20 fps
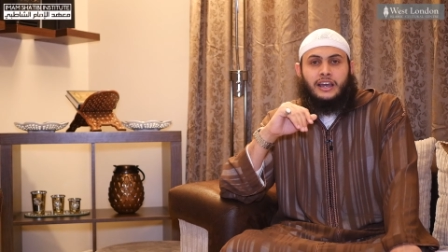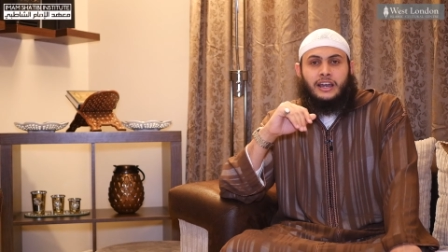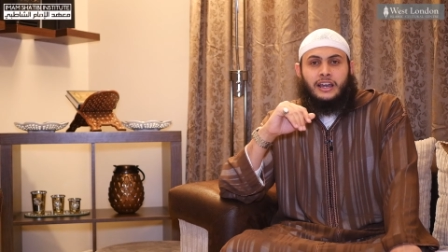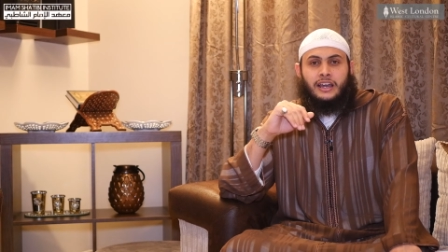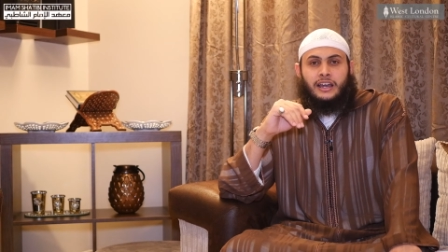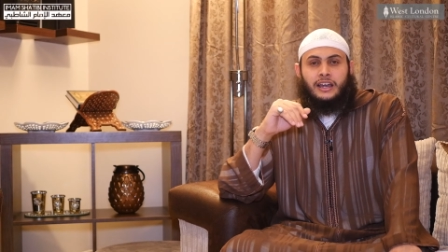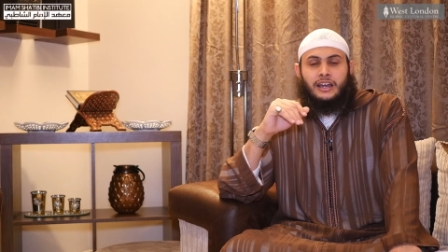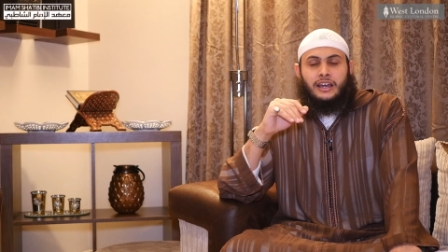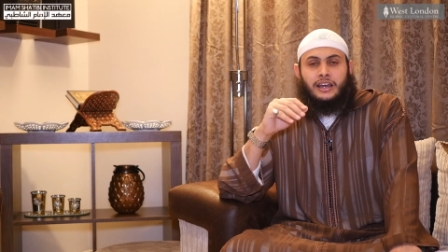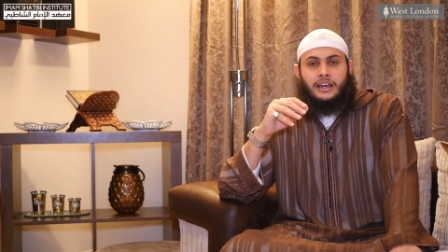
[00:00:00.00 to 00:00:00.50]
uh,
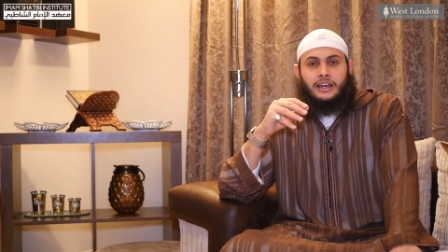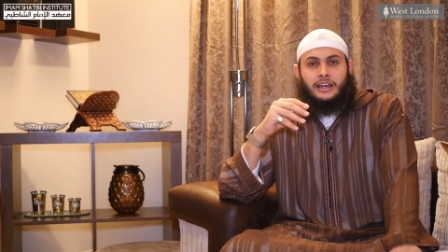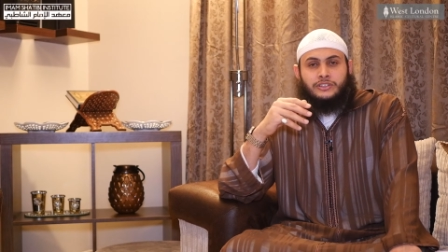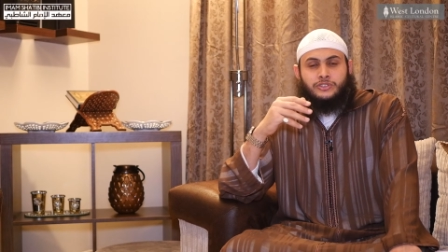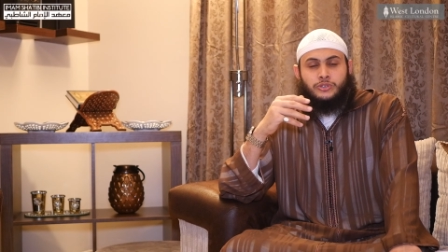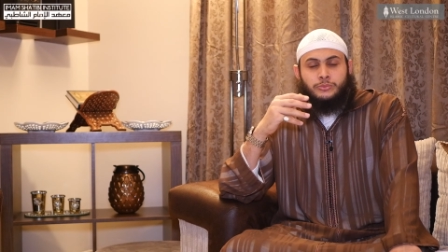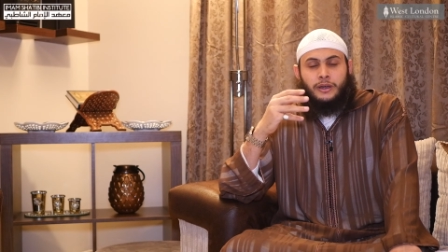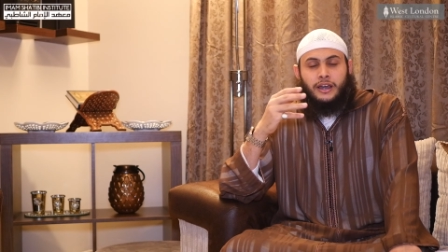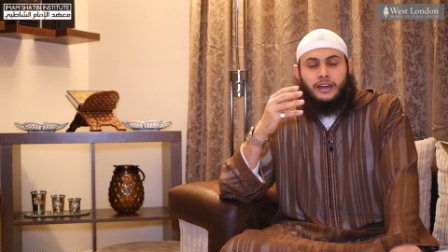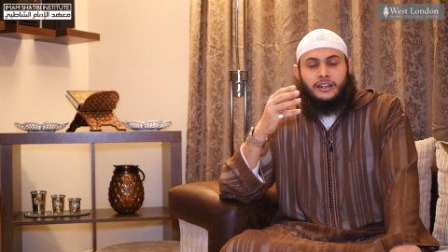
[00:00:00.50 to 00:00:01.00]
uh,
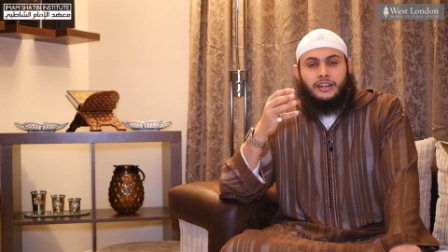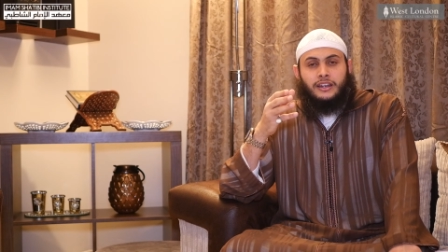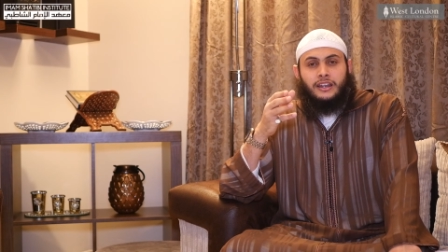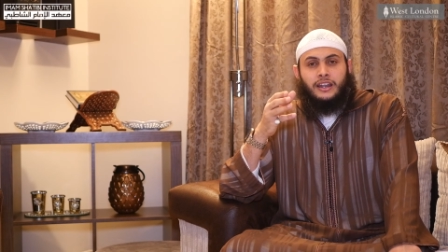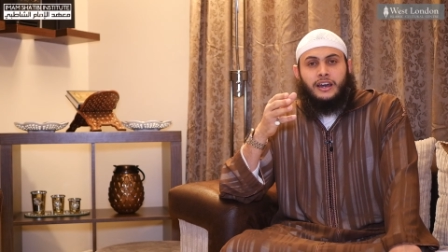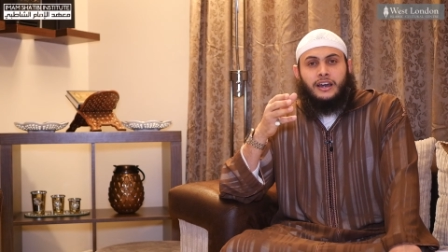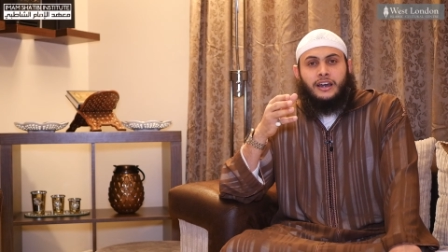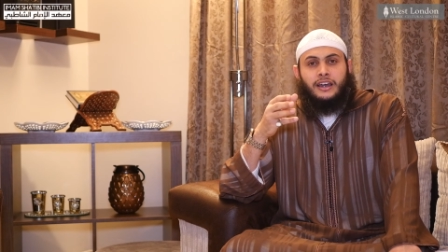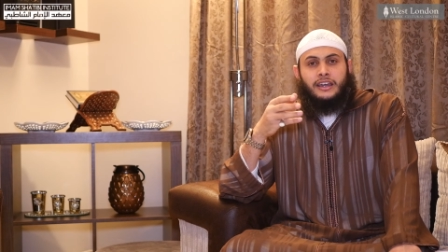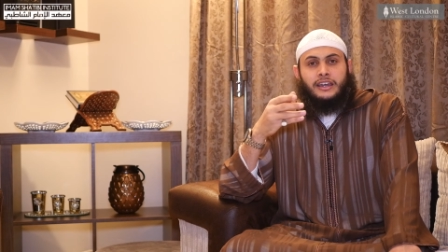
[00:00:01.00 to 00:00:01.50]

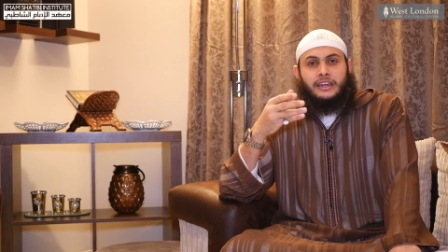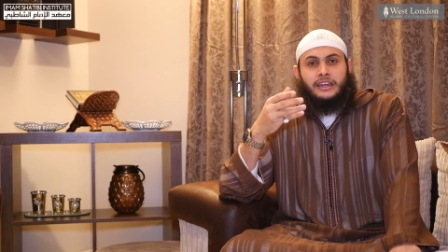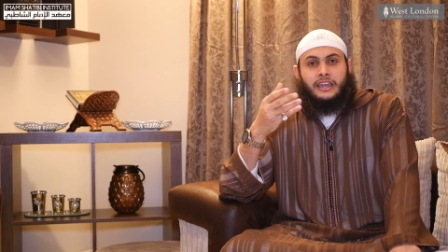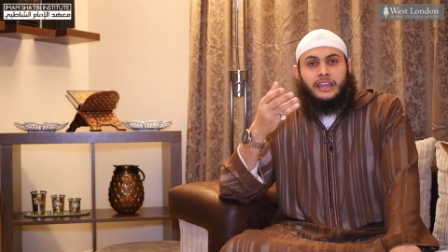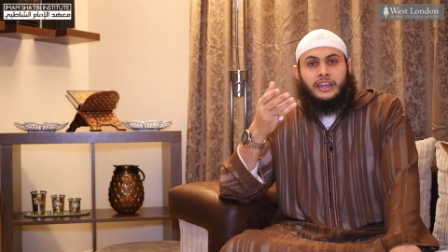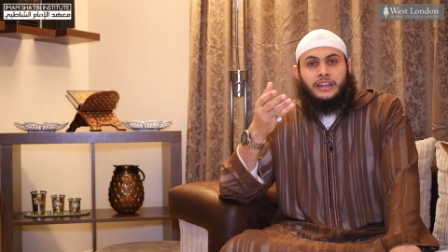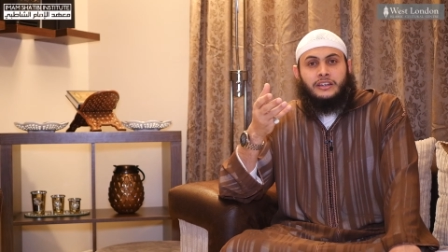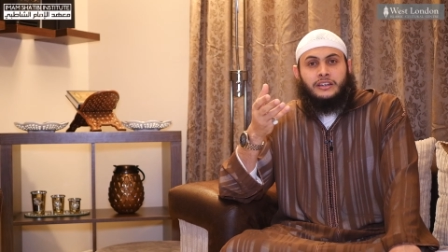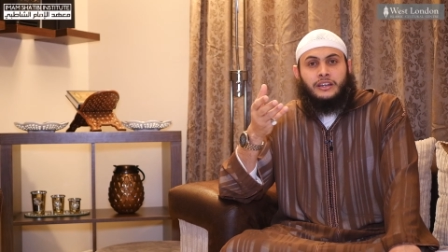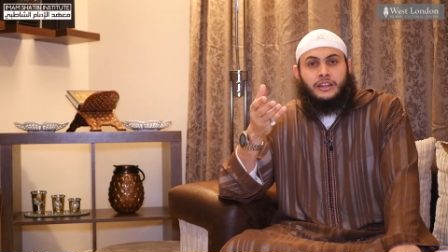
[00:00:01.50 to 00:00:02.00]
subhanallah
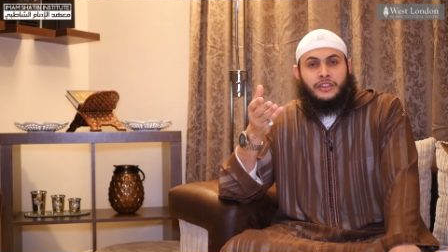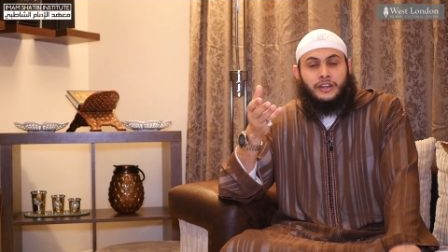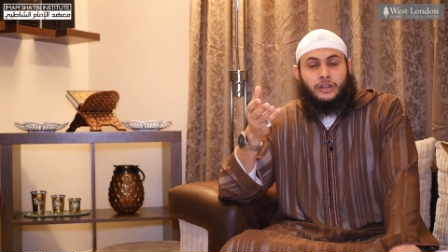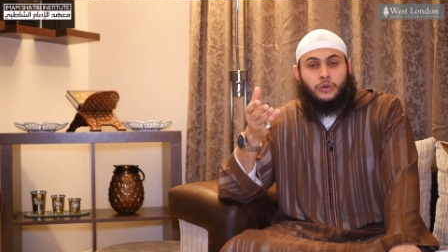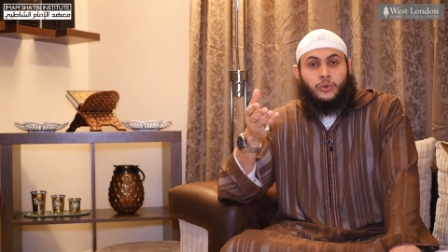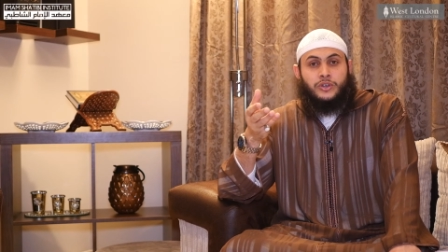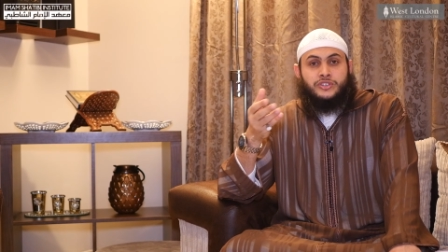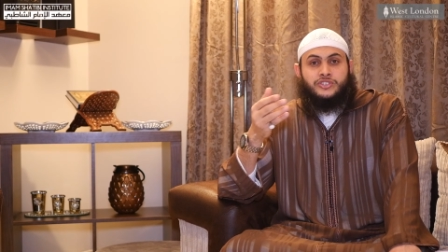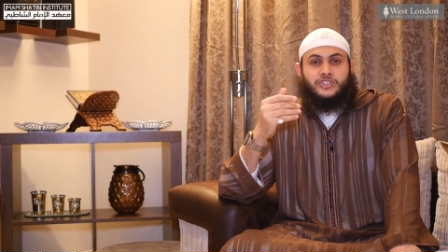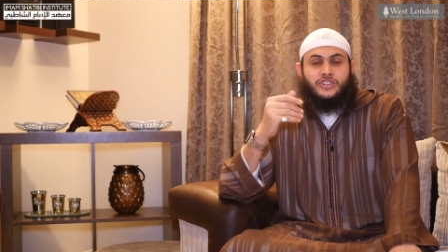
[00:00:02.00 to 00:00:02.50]
in the
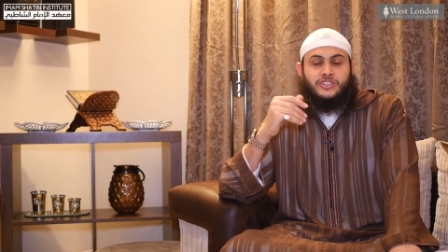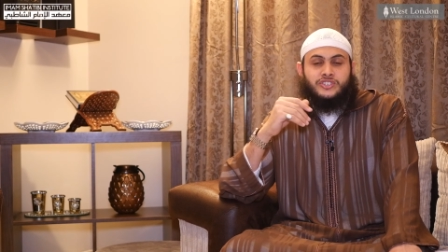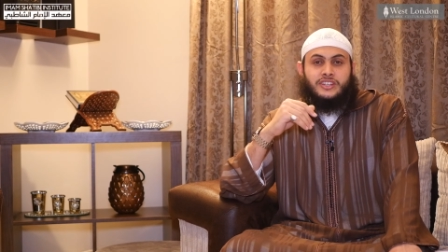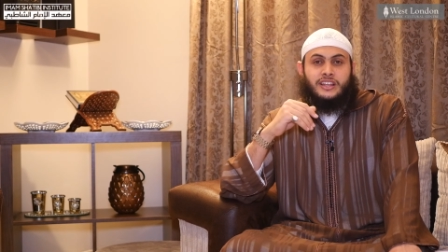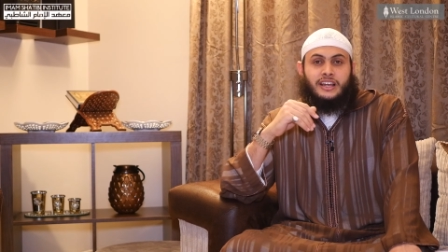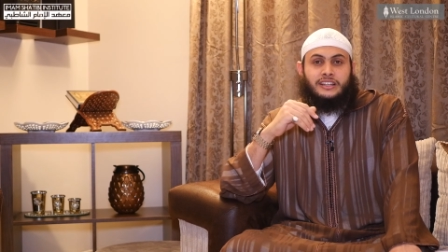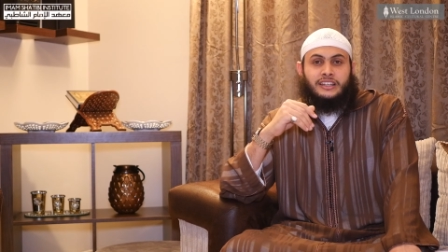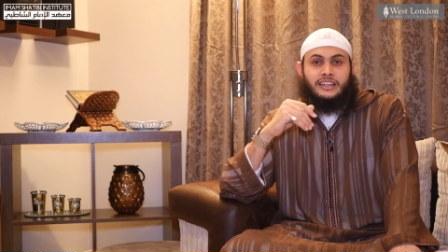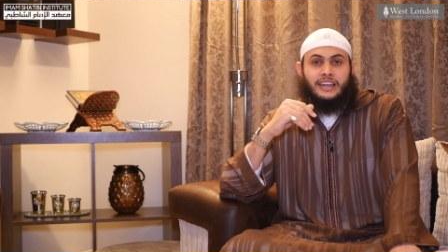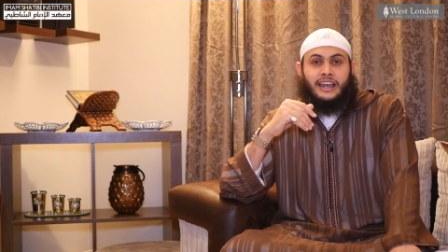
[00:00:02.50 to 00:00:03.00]
questions
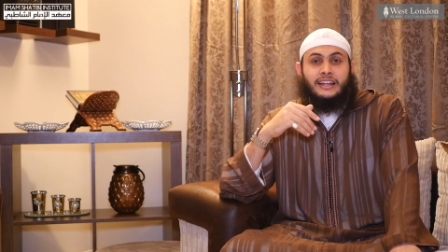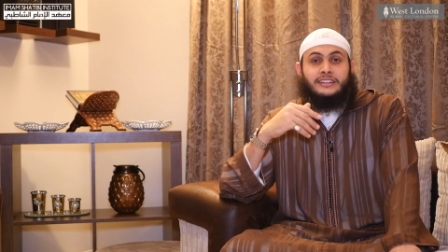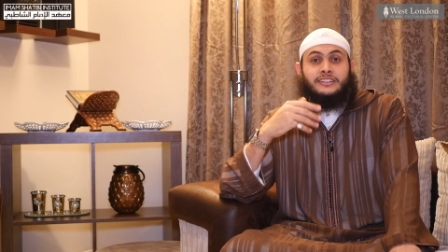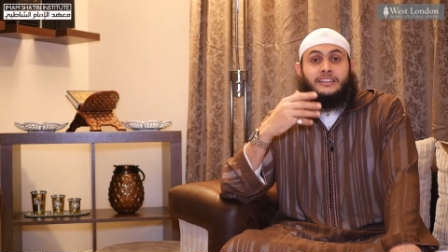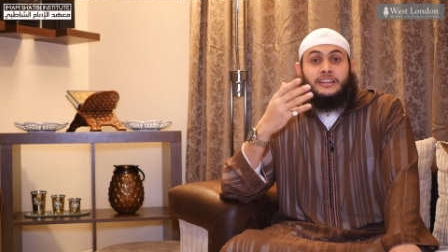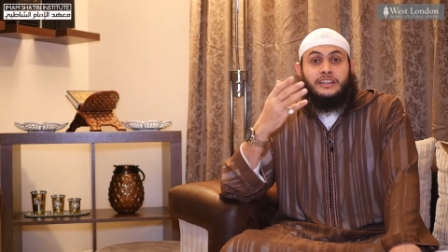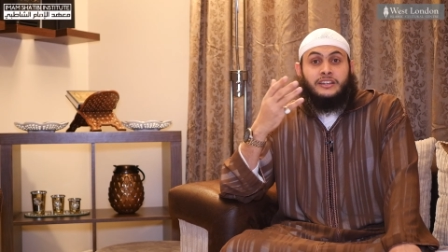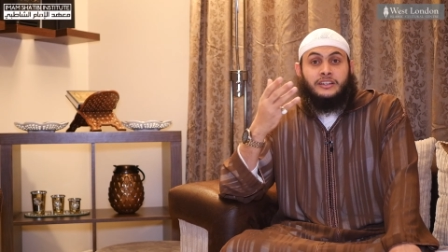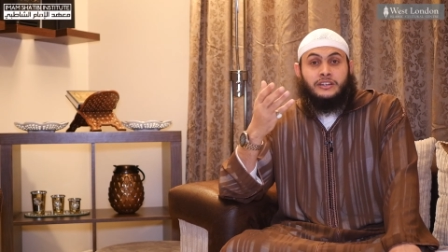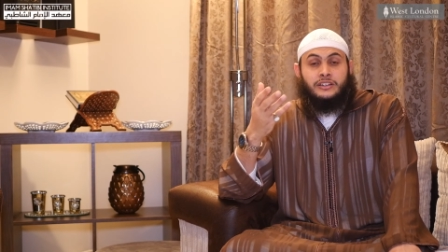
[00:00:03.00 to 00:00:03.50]
that he
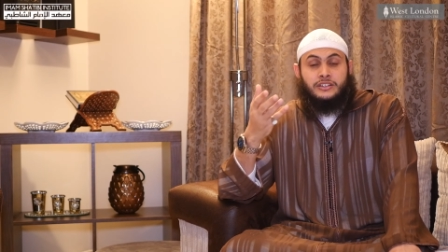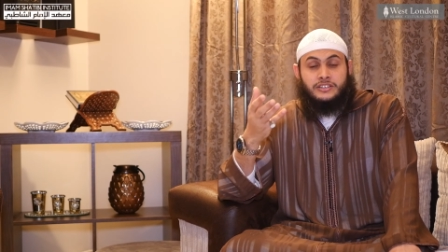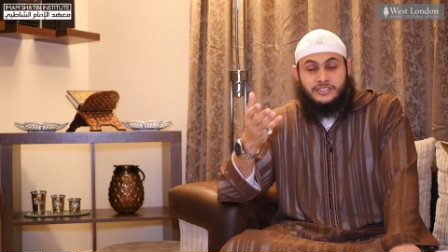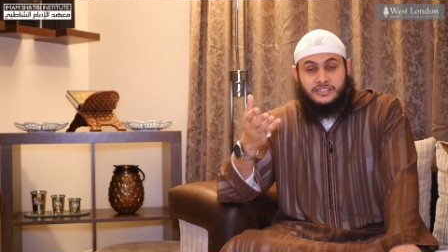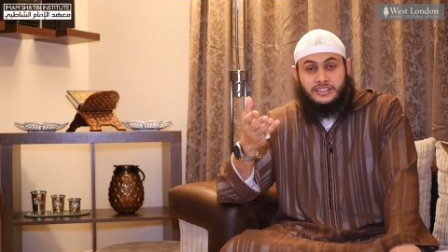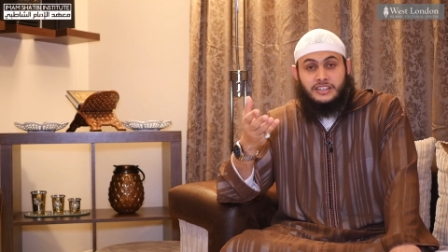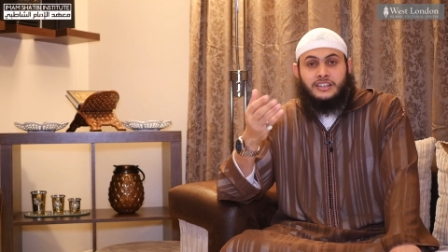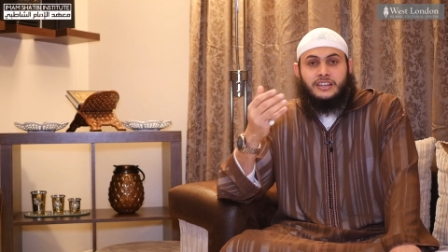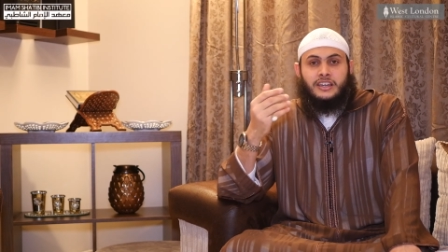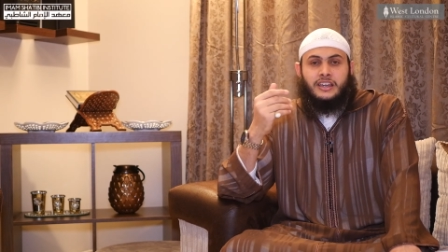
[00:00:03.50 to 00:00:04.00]
had in
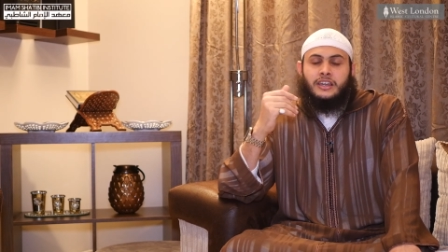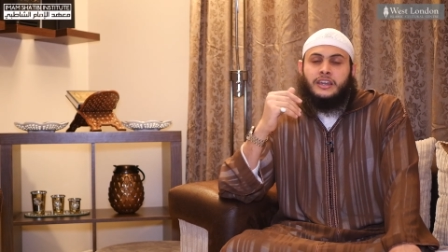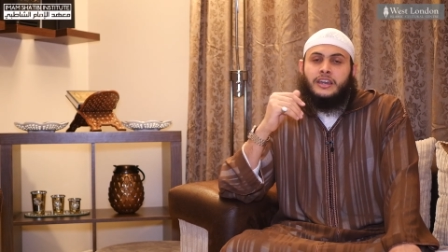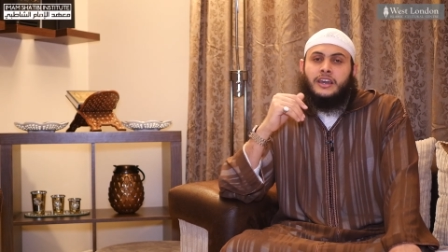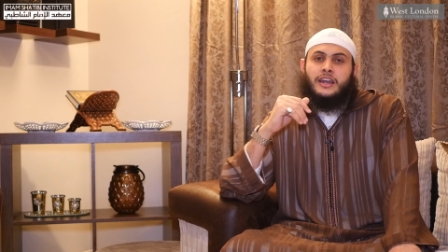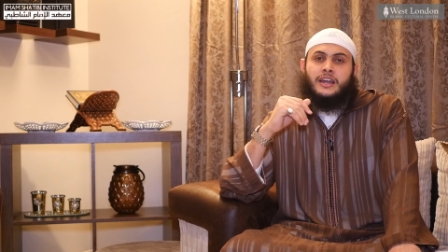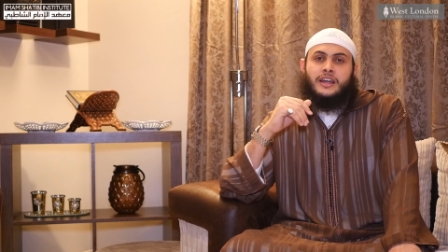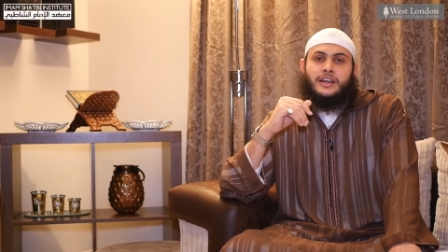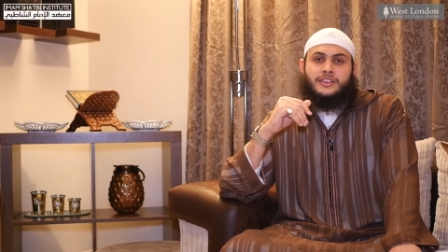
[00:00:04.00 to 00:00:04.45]
seeking